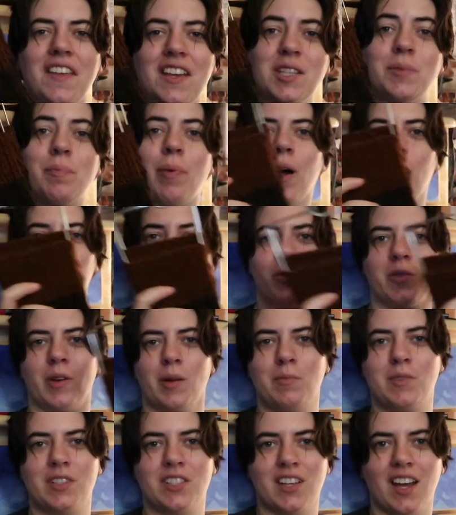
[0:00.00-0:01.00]
these palmer
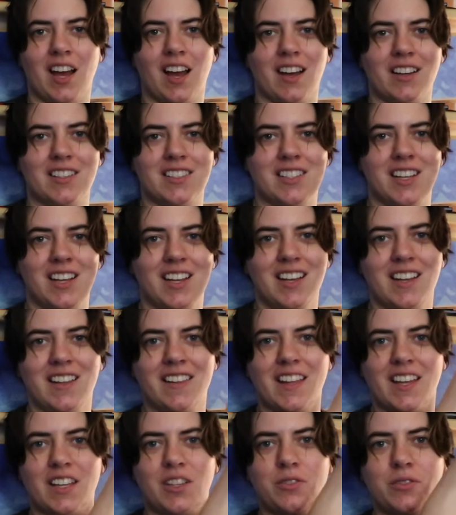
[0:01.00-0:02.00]
ribbed socks
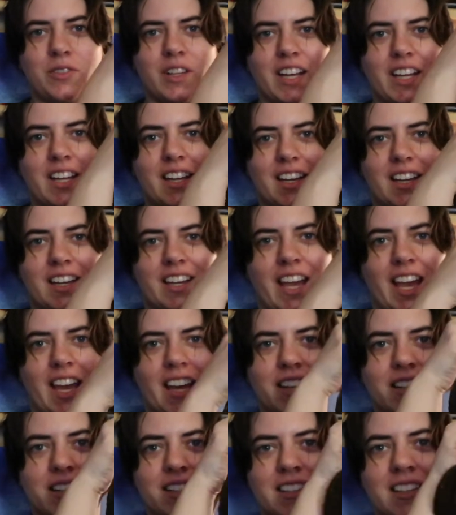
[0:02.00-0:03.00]
that you like
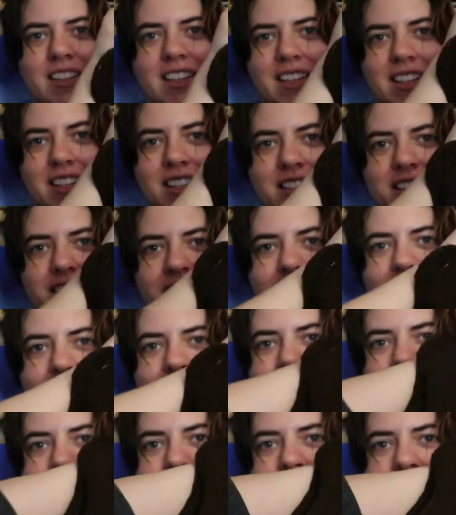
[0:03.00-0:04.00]
can't
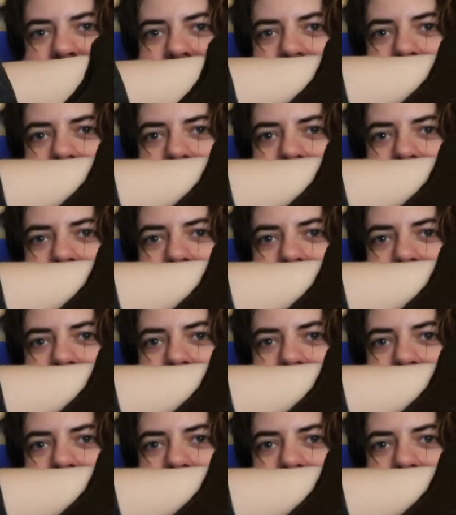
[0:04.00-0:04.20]
see.